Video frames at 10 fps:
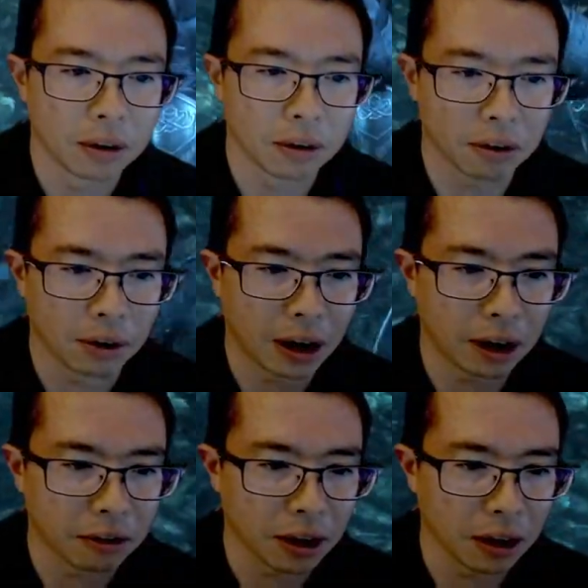There's a
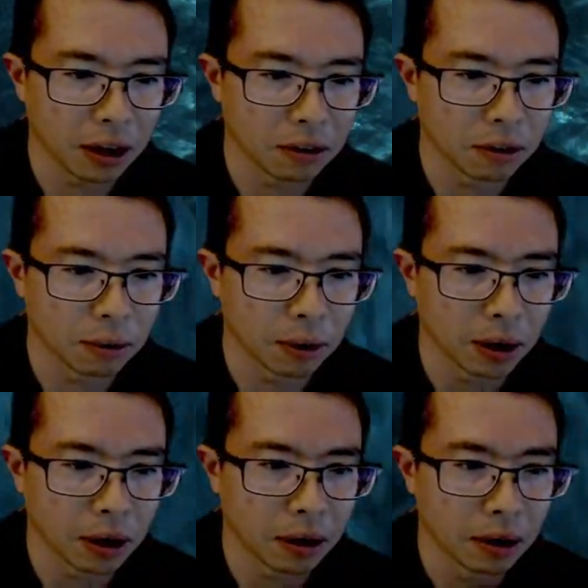lot of cases
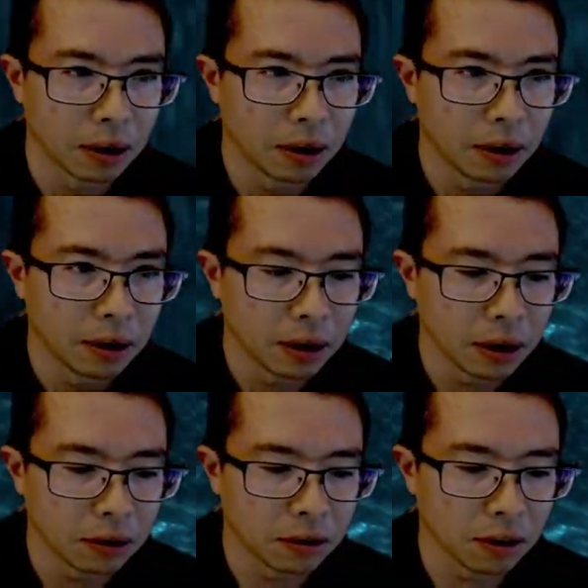where
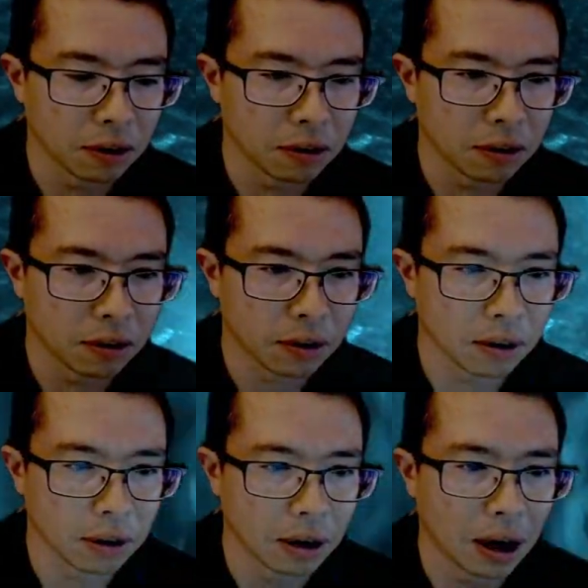it's just
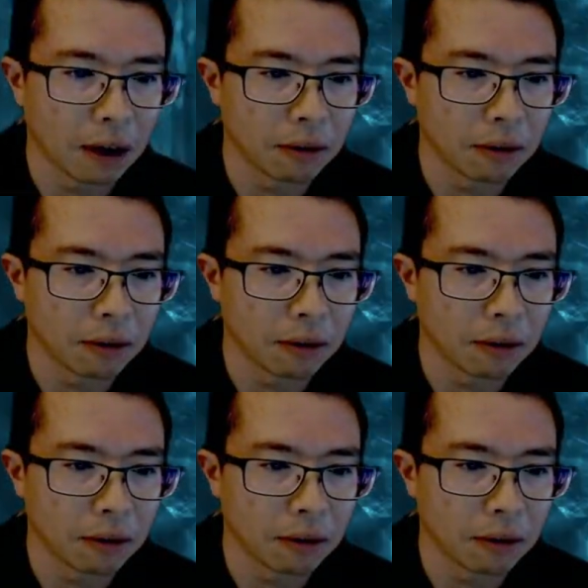not